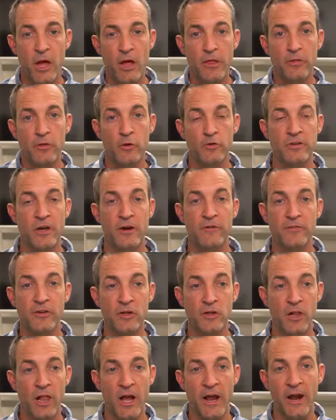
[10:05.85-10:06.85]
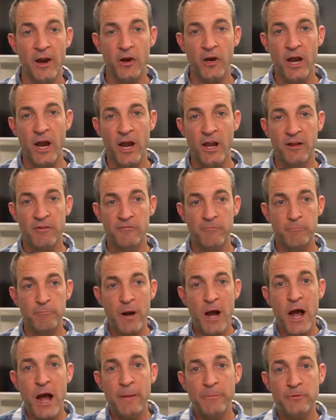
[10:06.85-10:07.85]
those alveoli are kind of
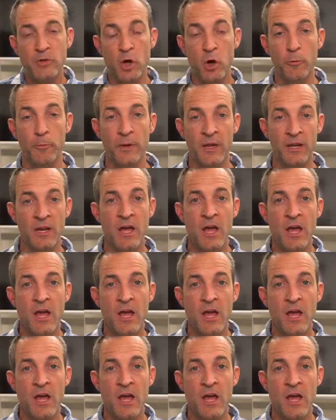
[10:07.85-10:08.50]
popped open.